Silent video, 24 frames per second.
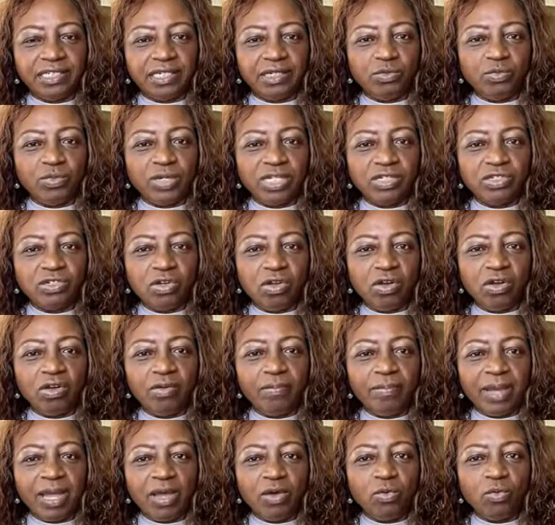And we'll talk
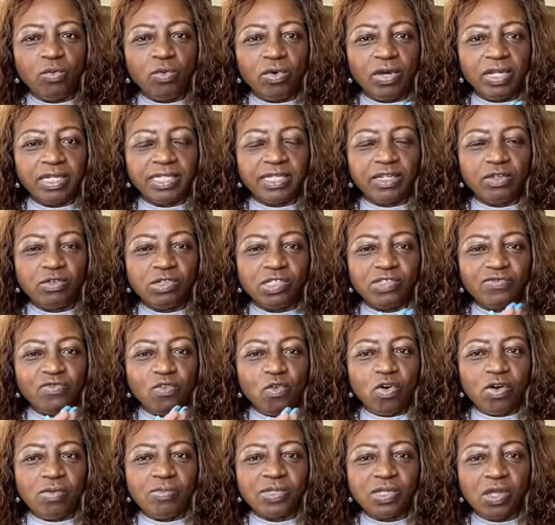about what those
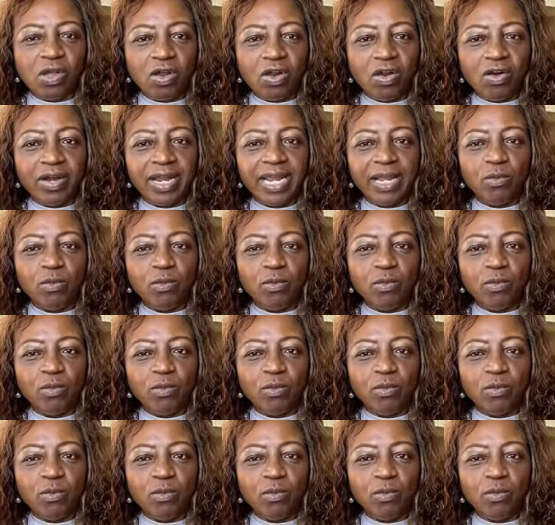forms are,